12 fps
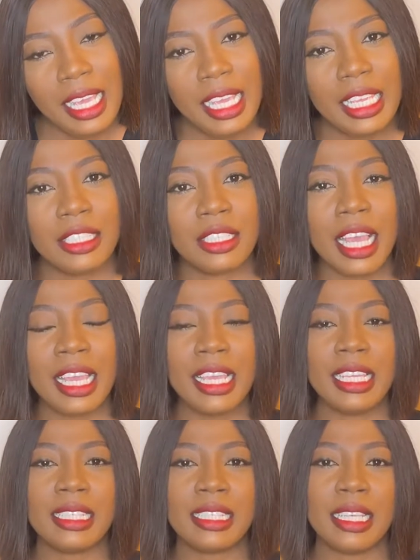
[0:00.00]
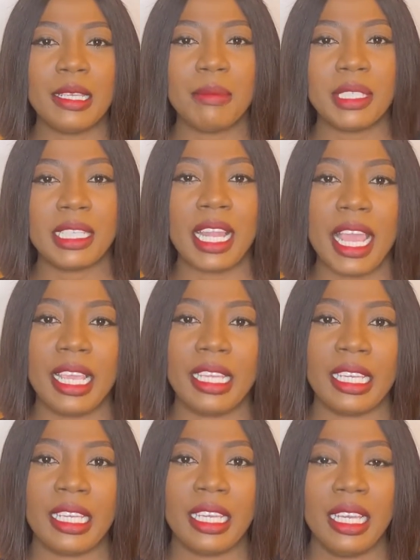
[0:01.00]
It seems like
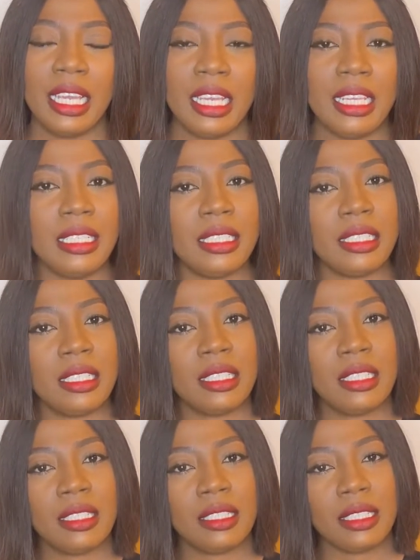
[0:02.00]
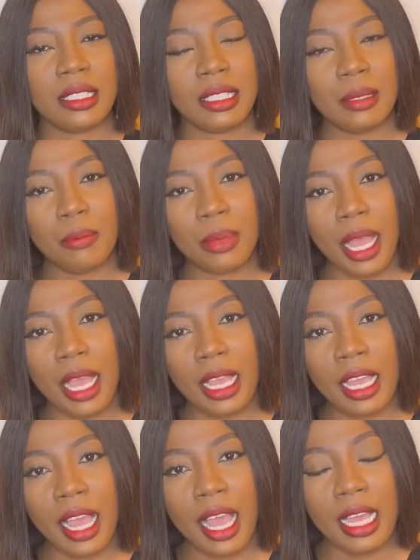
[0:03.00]
he's sitting back
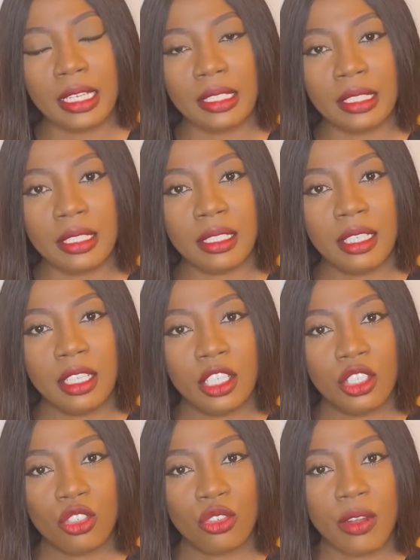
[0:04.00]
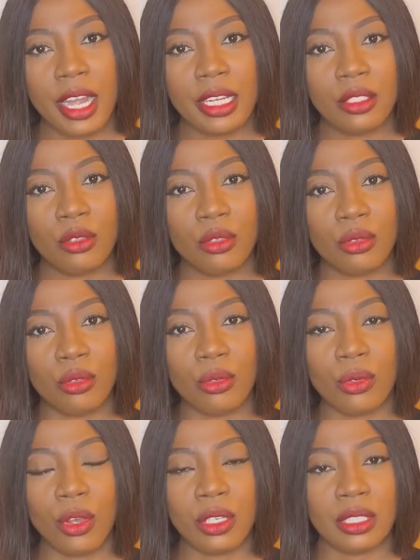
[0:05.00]
and trying
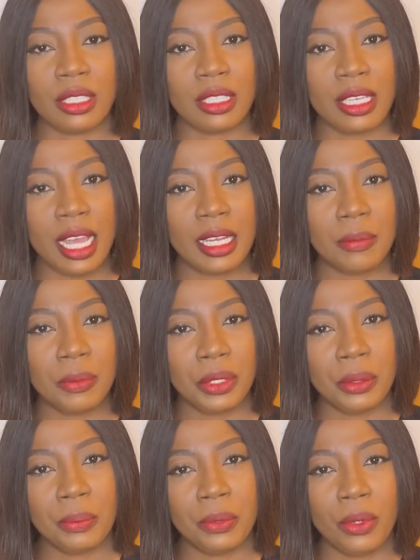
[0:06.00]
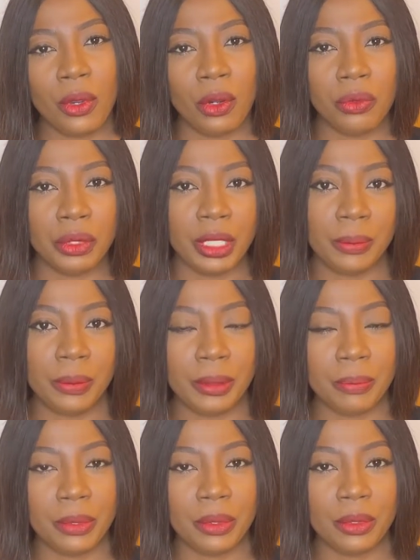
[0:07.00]
to understand people or read
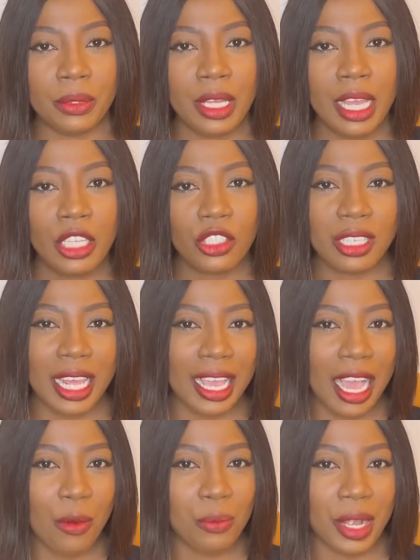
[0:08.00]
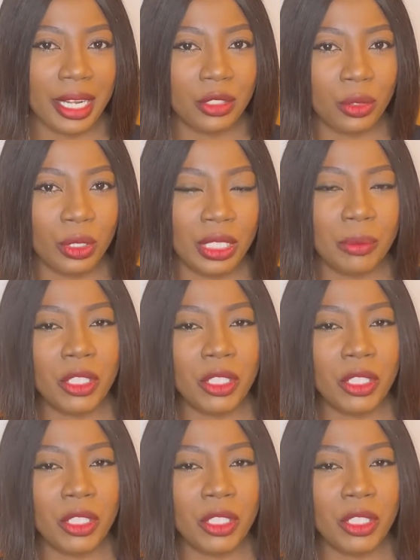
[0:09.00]
people, just like how Bright told you.